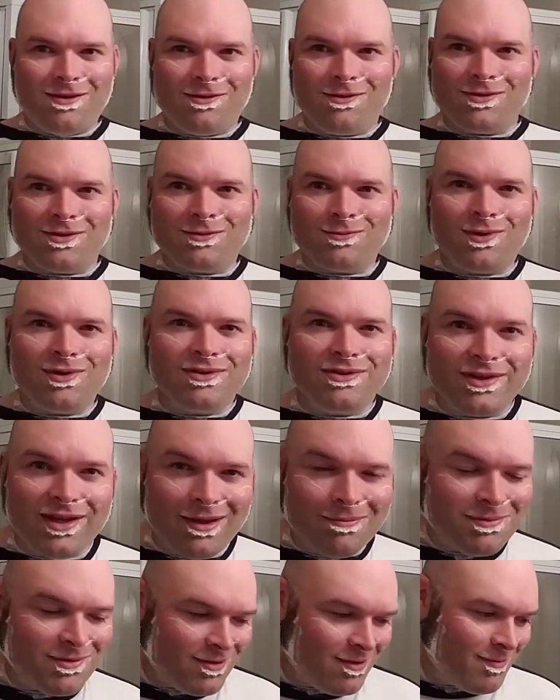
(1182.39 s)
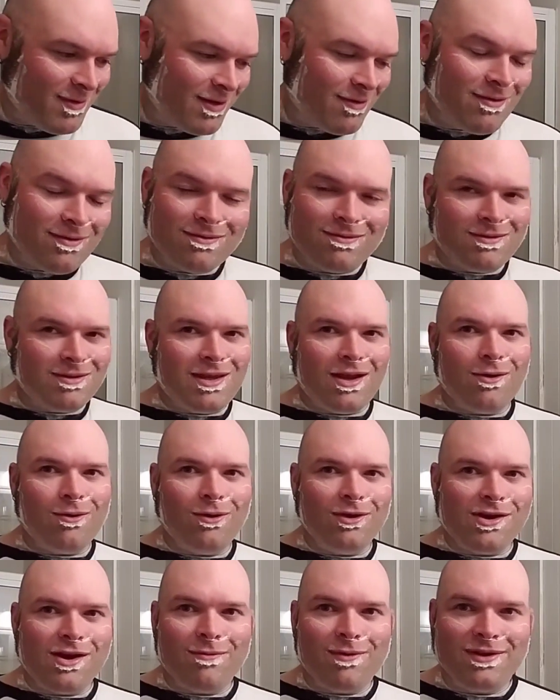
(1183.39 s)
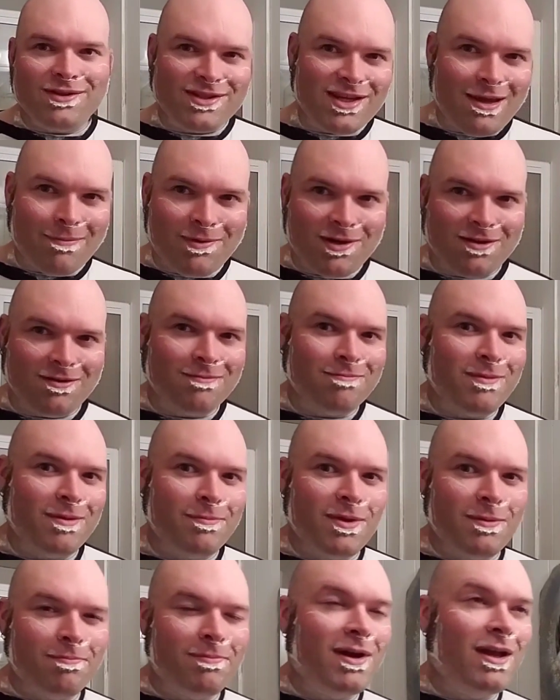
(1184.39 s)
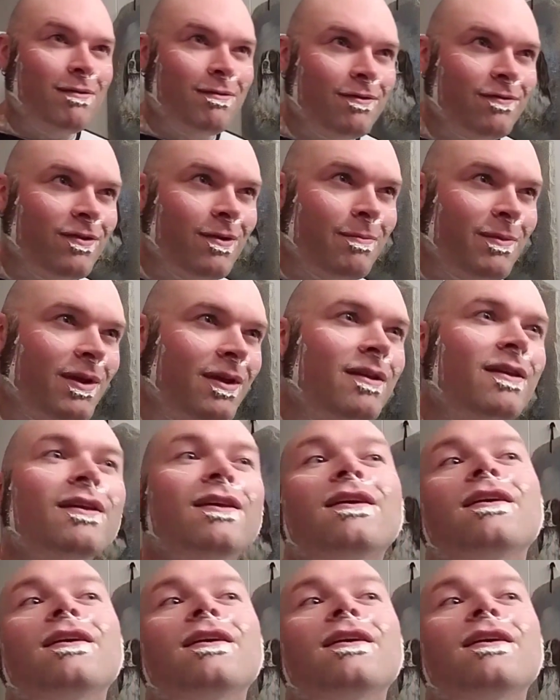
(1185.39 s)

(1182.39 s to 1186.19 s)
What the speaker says: He uses WhatsApp, so I'm like, I'll get a hold of you on WhatsApp and I'll maybe buy one from you.